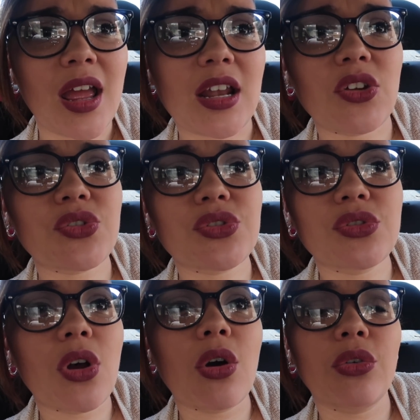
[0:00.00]
And he goes,
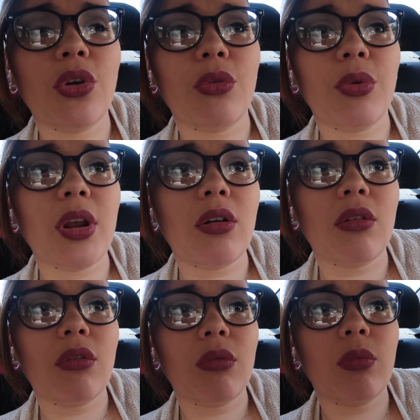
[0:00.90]
no, we
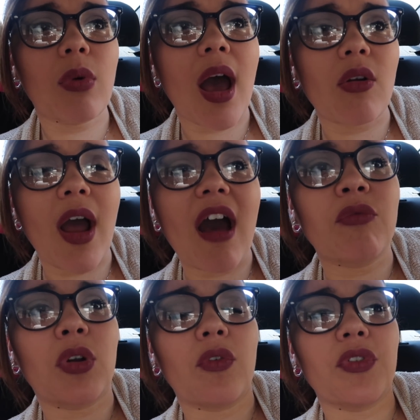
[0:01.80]
don't. I don't
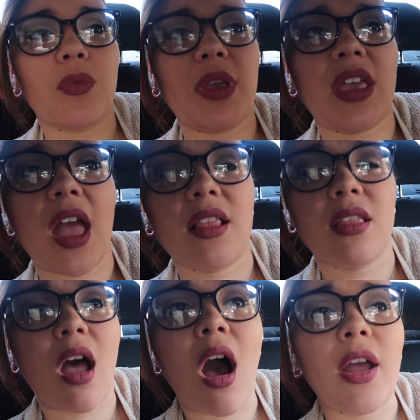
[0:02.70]
have one over the weekend.
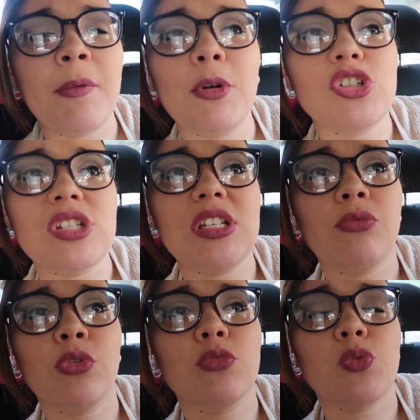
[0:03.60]
Emergency
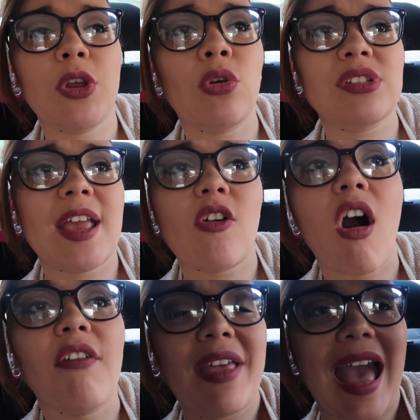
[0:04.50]
rooms, we don't take
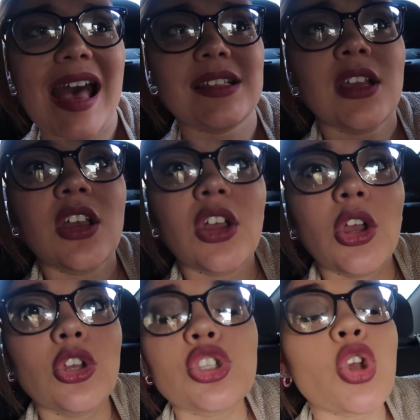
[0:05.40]
off casts.
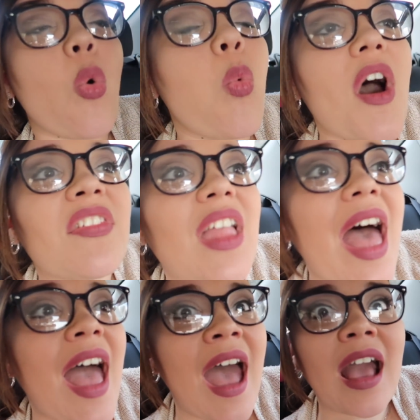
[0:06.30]
So what
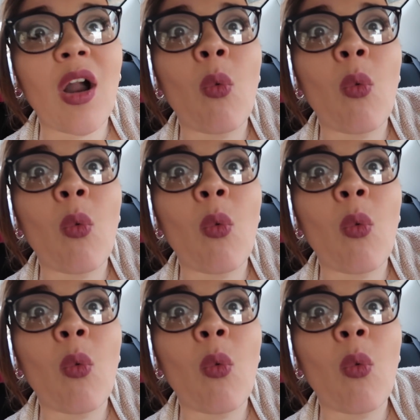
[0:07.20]
the heck?